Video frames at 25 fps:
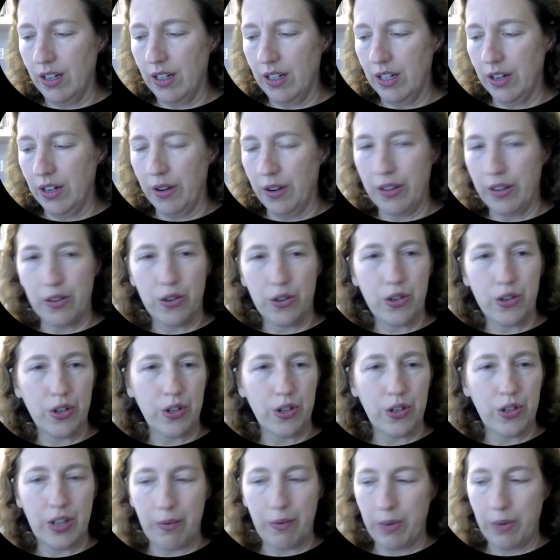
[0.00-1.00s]
you know, and there's
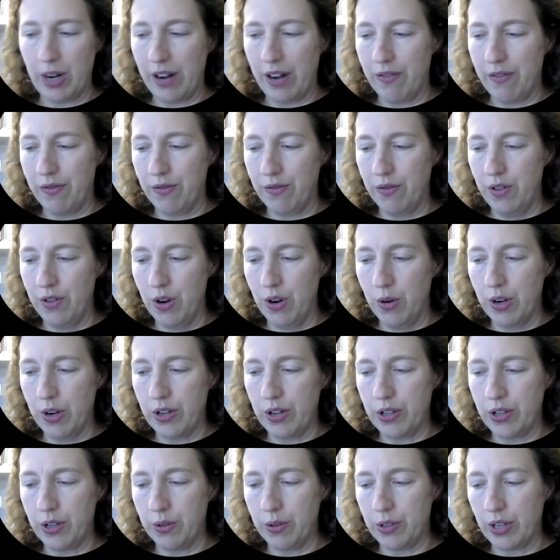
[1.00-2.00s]
just what I've
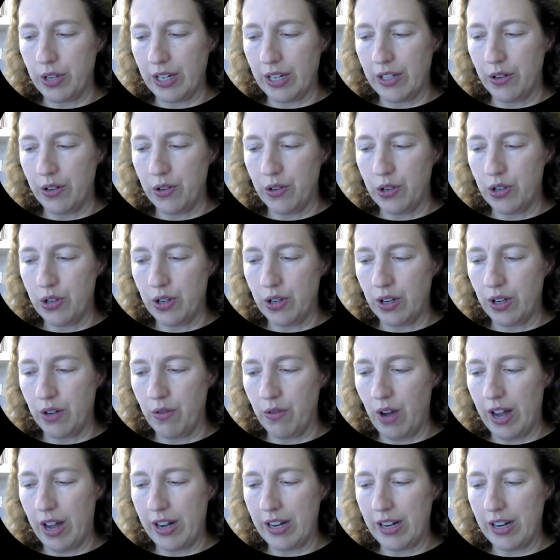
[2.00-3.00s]
noticed though is like there's a
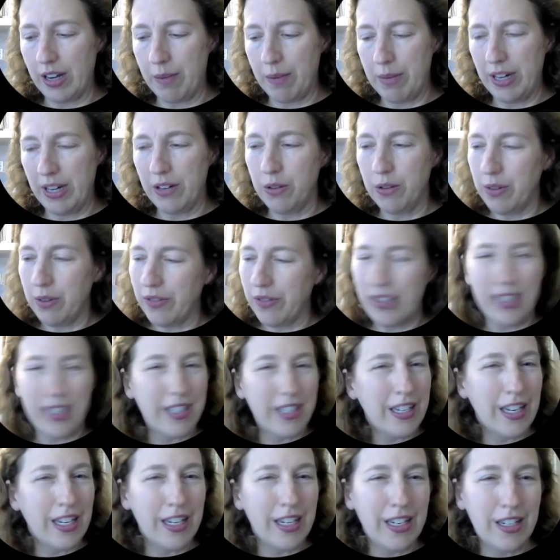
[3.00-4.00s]
lot. I mean, you even
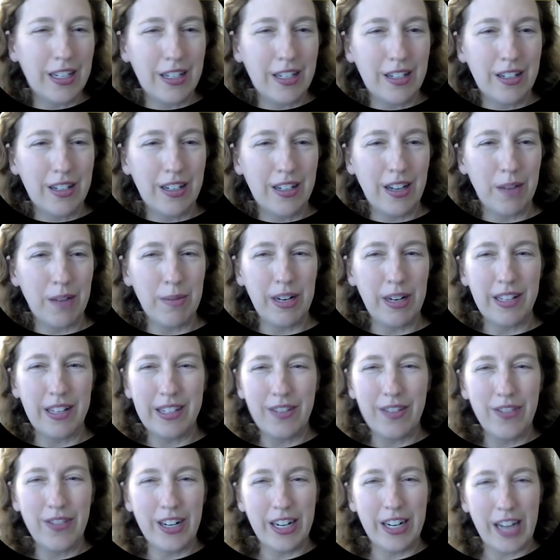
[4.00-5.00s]
see it in, I mean,
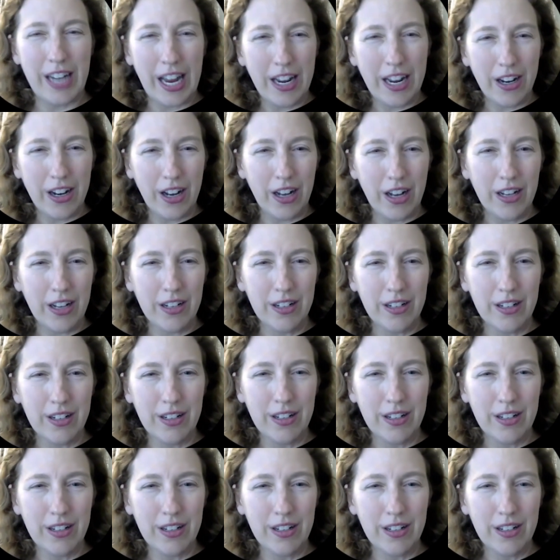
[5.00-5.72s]
it's even in Eicha,